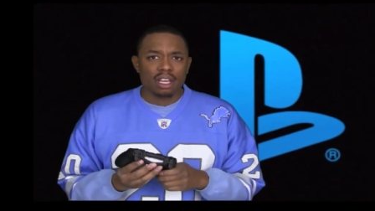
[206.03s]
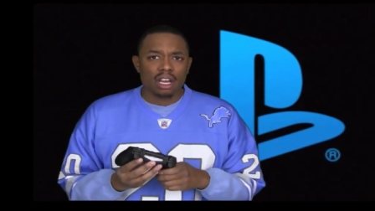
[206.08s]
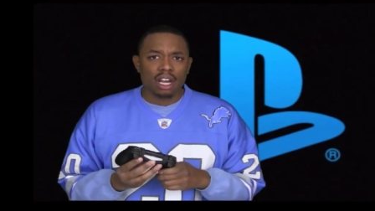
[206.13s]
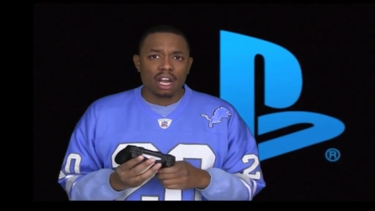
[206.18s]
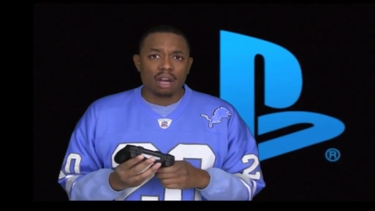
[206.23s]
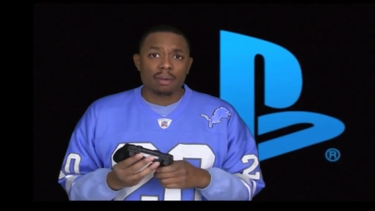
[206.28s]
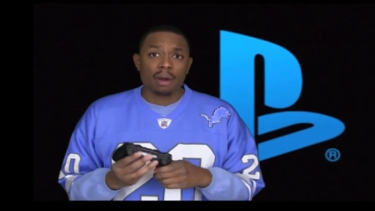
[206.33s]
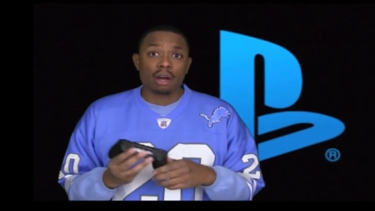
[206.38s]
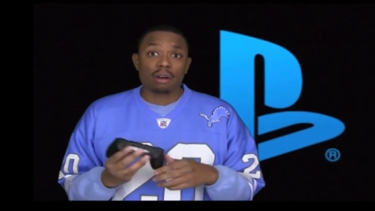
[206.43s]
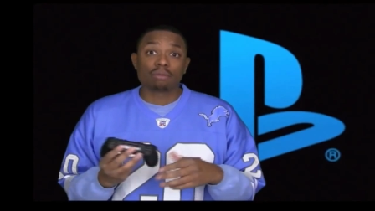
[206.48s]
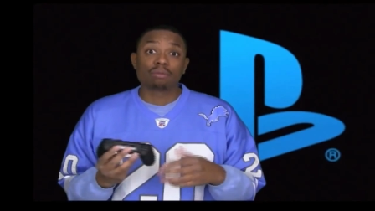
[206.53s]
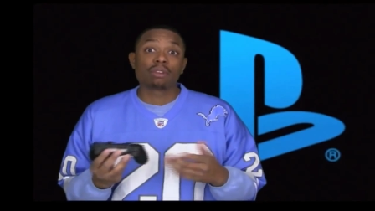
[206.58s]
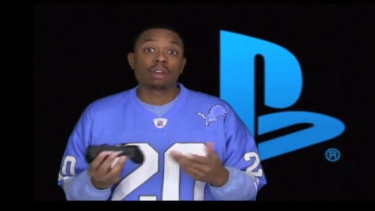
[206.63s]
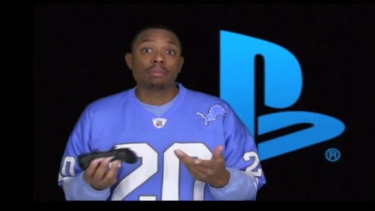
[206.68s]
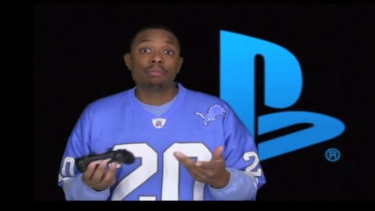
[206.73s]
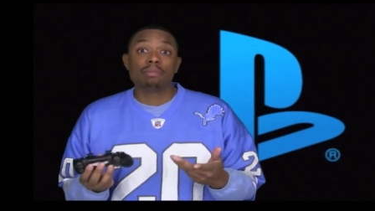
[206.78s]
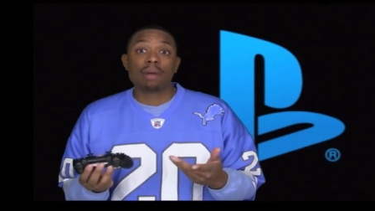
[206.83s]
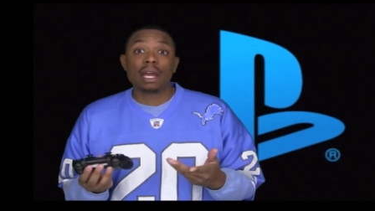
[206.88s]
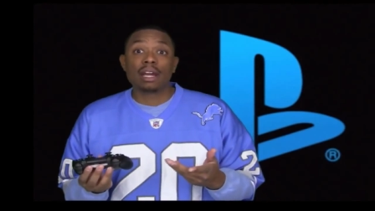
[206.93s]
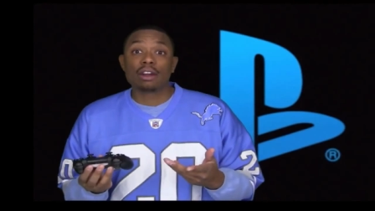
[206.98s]
I'll
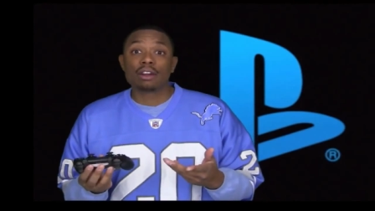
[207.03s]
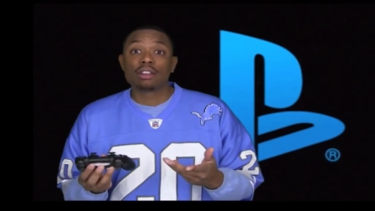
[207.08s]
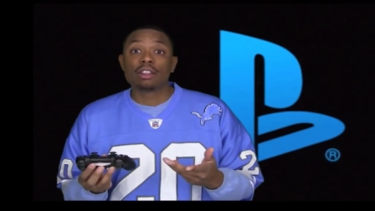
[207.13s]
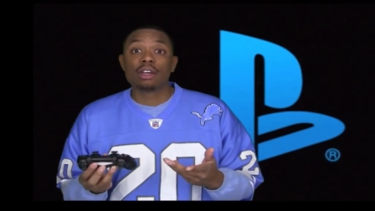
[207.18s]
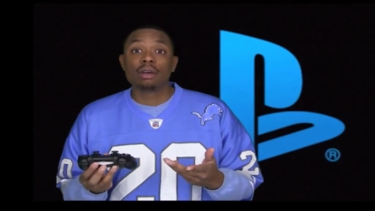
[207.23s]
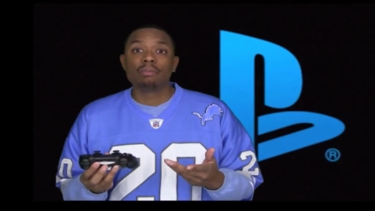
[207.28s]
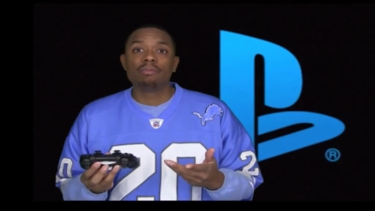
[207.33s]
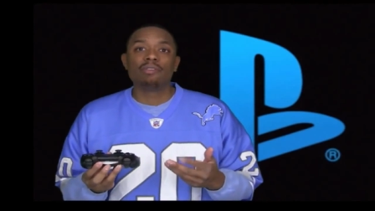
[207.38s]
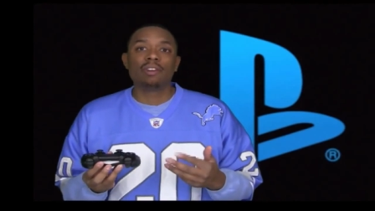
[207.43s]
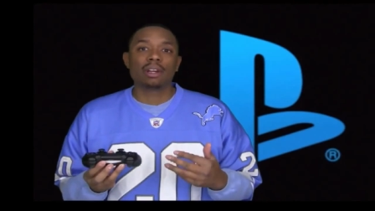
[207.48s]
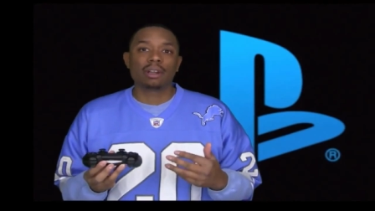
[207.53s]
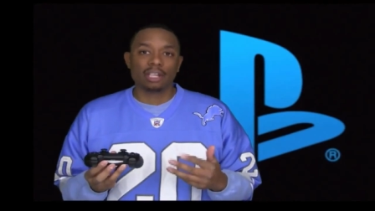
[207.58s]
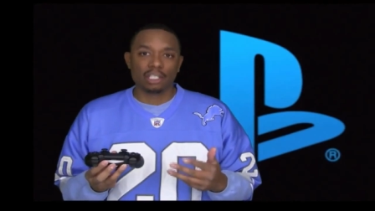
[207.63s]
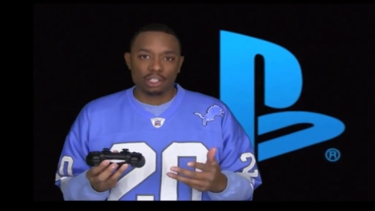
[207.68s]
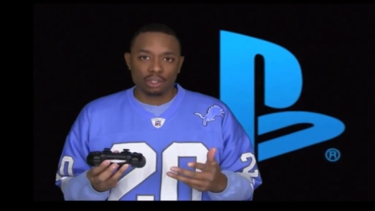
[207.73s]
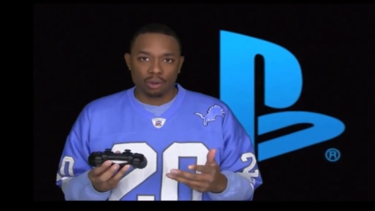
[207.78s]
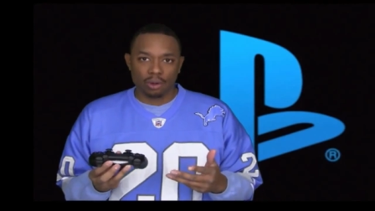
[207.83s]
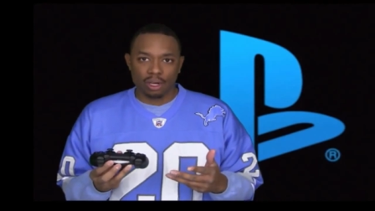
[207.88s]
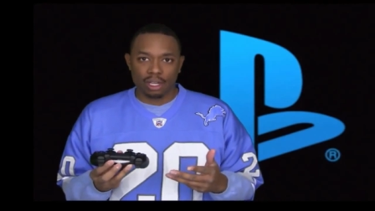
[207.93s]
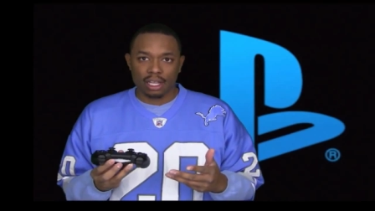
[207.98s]
compare them very
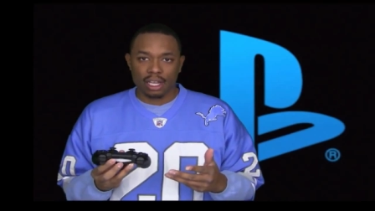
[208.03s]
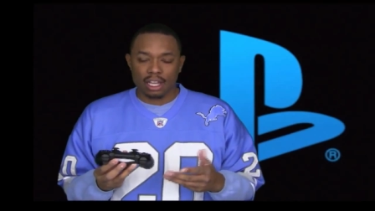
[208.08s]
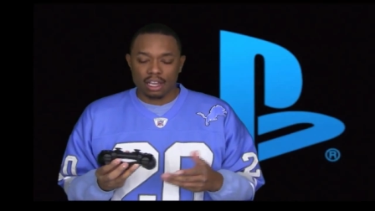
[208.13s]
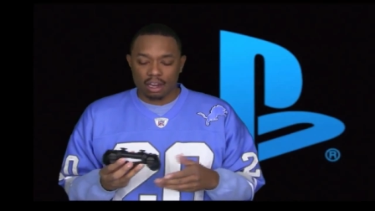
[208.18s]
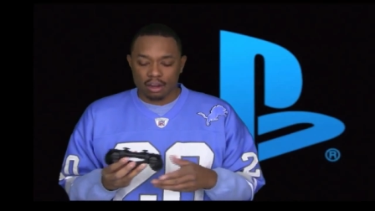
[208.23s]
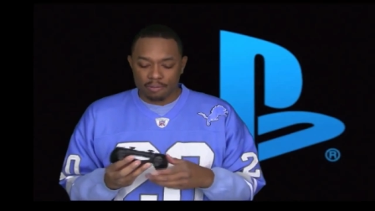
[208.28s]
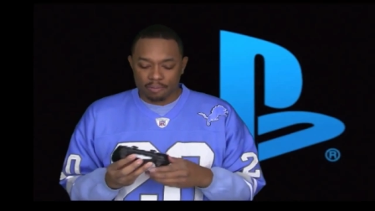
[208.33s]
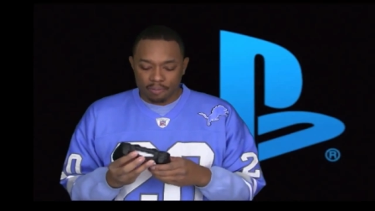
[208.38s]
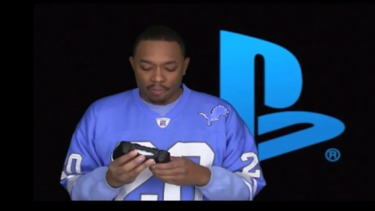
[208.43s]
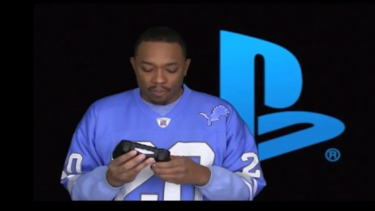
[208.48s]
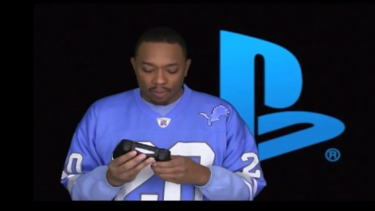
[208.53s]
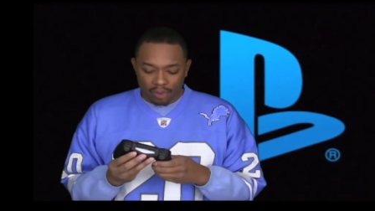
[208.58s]
shortly here.